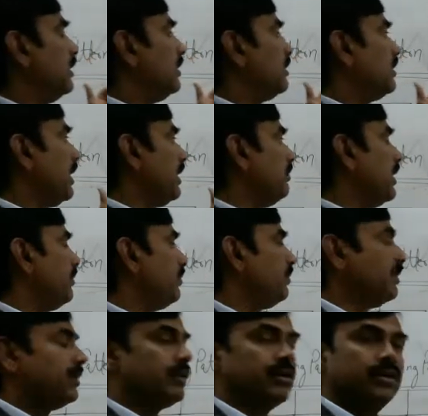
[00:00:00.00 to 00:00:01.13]
time
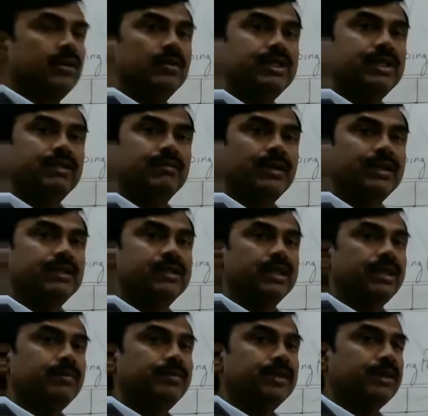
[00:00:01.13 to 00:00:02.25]
of closing my
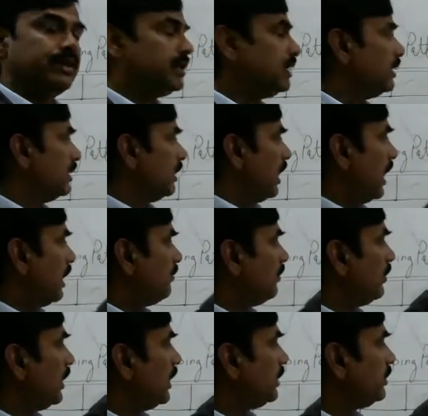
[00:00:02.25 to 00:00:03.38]
chapter, I would
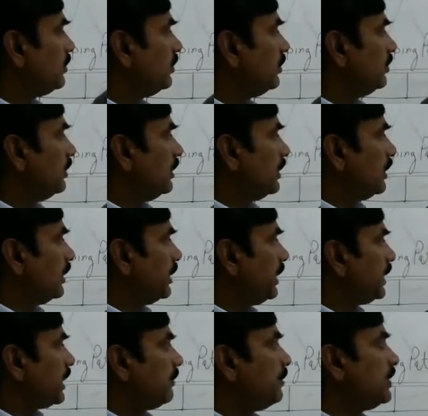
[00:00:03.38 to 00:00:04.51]
like to
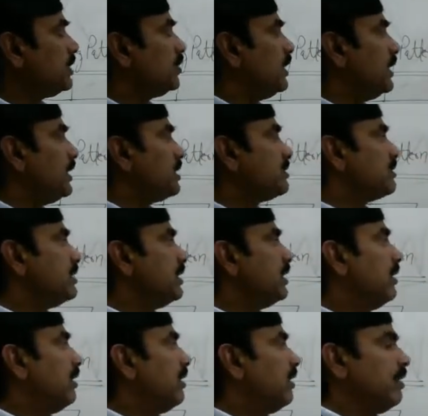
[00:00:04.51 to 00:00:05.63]
recapitulate
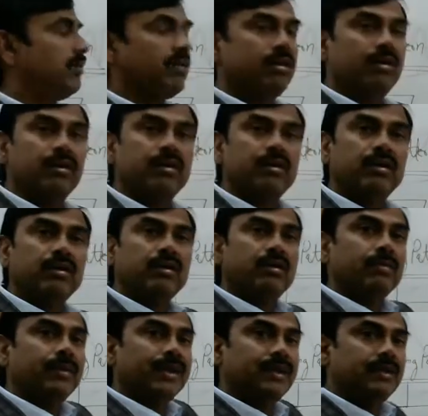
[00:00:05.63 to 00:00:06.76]

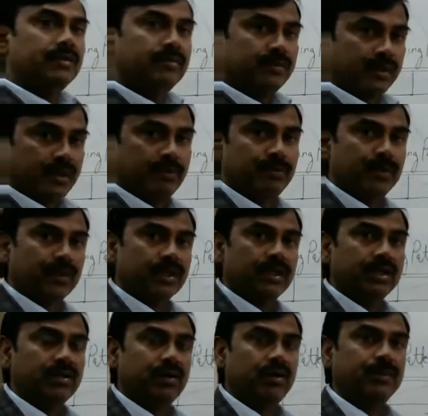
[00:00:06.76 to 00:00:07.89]
my important
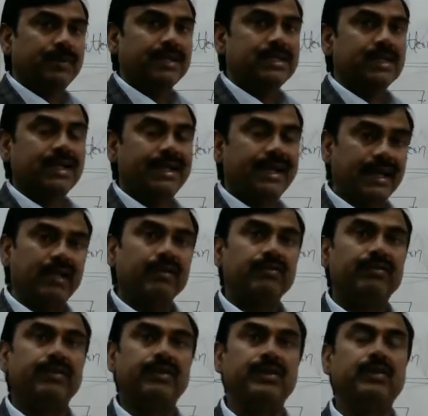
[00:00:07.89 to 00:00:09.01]
topics again
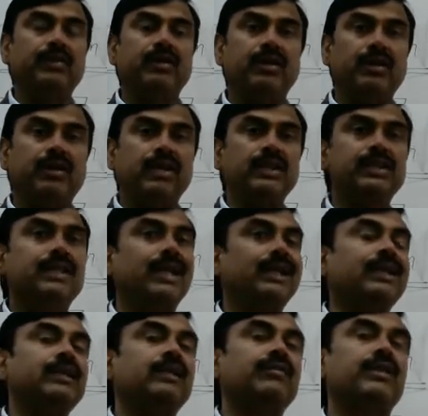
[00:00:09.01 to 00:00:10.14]
for your knowledge. That
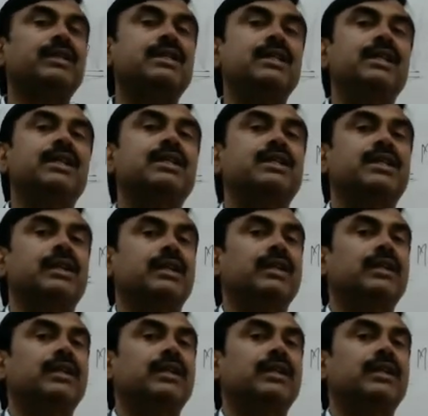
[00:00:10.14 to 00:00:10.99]
in the first lecture,